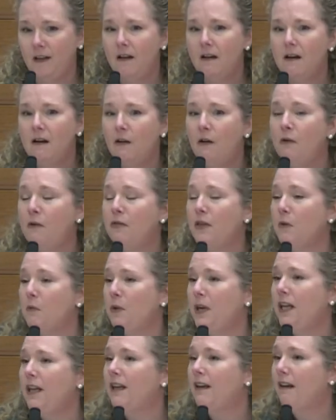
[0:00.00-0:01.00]
Oh, that
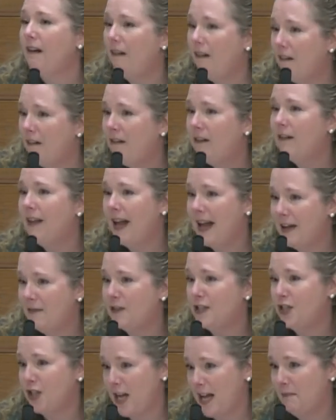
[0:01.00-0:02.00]
we could all have a
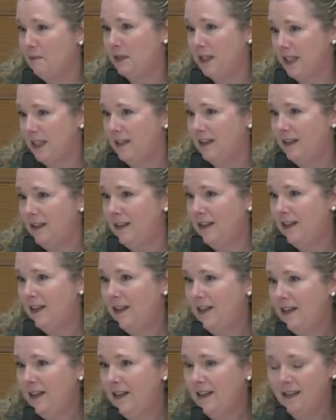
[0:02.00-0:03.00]
chaplain
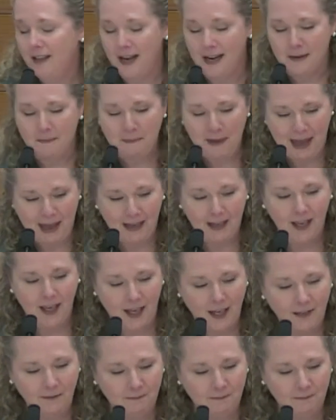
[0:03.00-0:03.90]
like Peggy.